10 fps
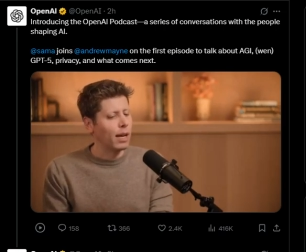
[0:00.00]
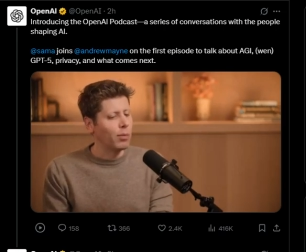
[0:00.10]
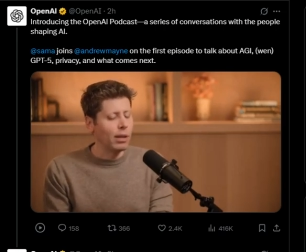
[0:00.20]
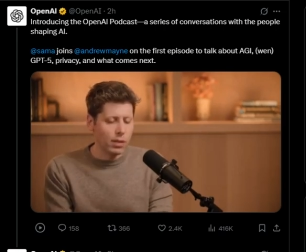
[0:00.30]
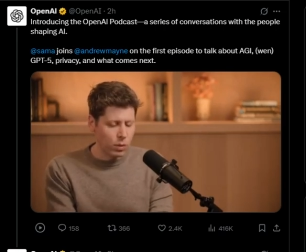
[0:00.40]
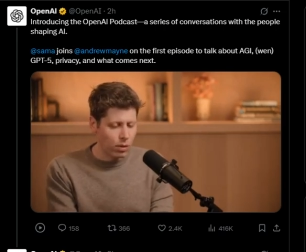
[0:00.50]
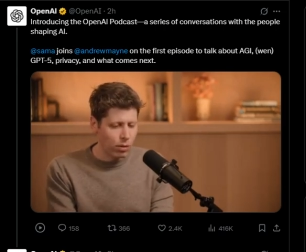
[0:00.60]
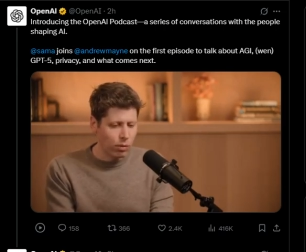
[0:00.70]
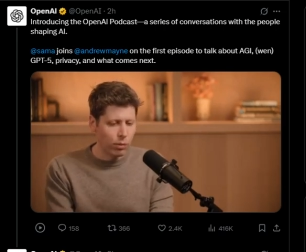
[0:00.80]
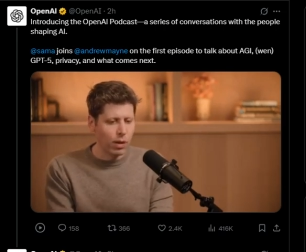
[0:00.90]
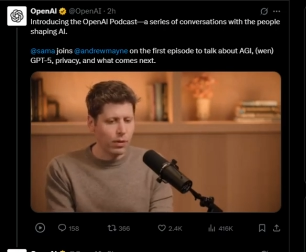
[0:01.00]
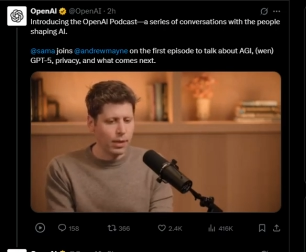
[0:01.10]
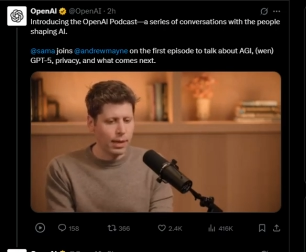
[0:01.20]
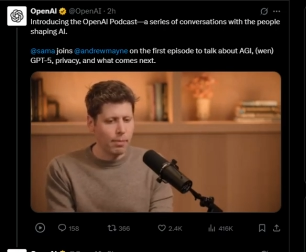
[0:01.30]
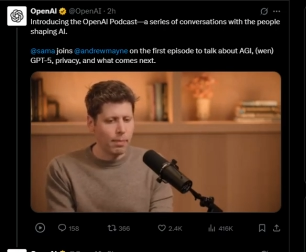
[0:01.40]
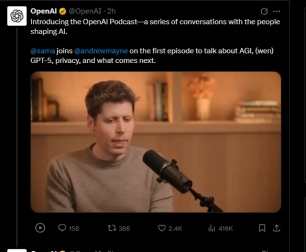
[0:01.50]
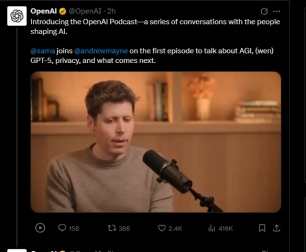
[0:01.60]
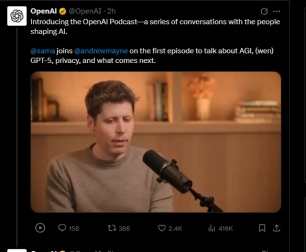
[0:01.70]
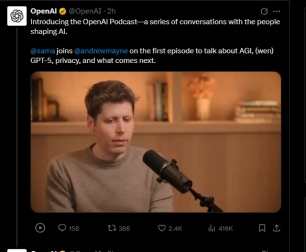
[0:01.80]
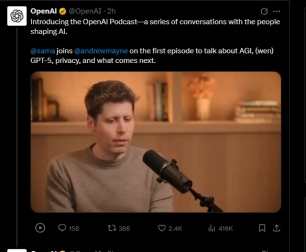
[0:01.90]
We hear this with O3 all the time
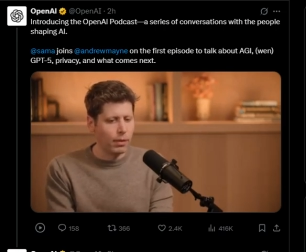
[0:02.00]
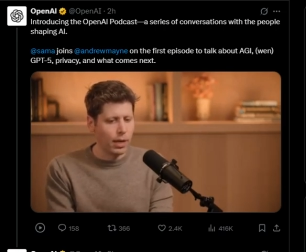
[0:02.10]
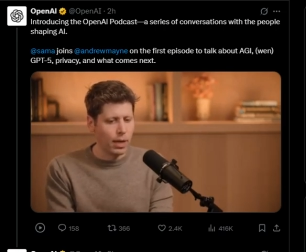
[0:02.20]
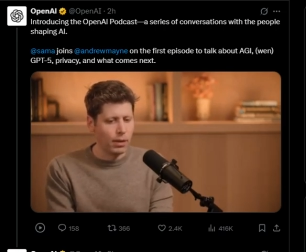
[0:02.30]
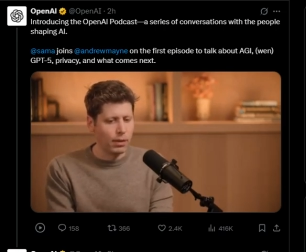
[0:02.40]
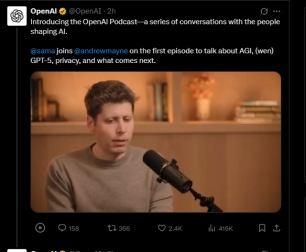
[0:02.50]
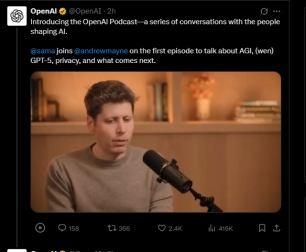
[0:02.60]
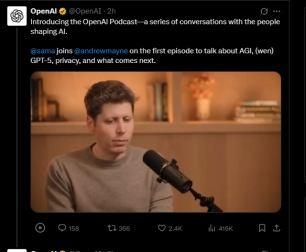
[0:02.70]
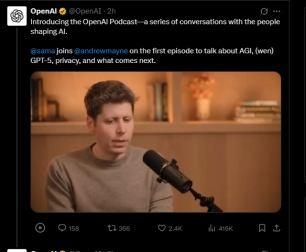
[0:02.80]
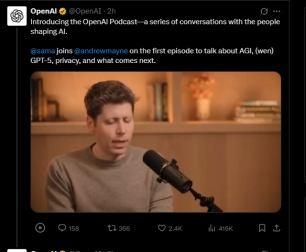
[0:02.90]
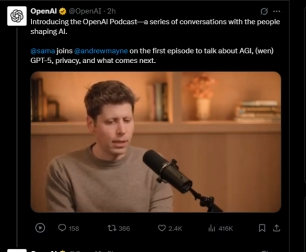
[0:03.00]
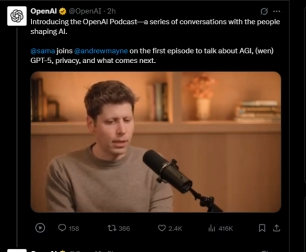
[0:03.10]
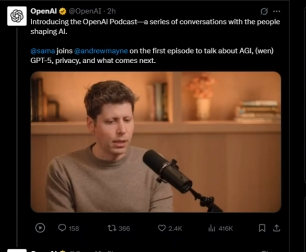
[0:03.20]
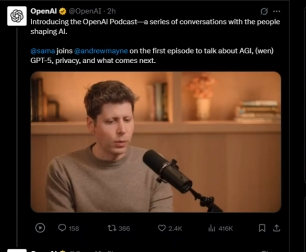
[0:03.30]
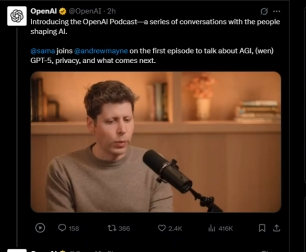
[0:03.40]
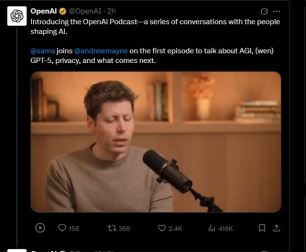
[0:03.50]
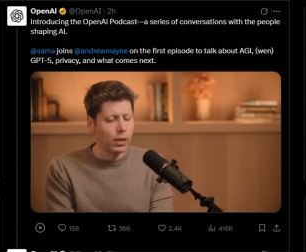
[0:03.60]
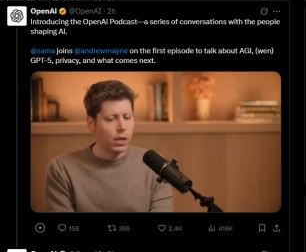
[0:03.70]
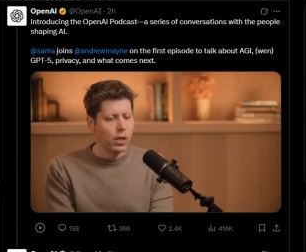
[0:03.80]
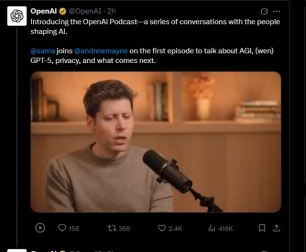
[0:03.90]
from scientists as well.
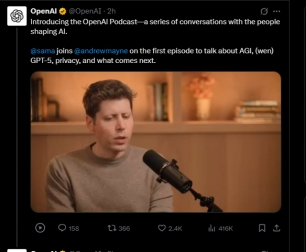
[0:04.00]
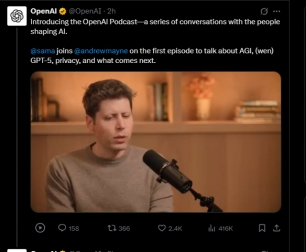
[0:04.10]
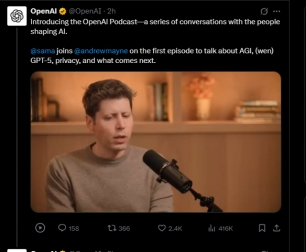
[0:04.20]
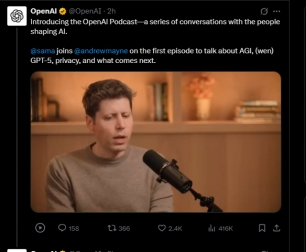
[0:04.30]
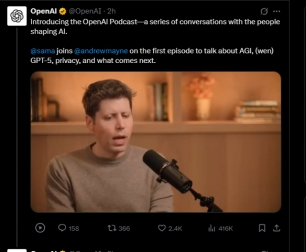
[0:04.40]
So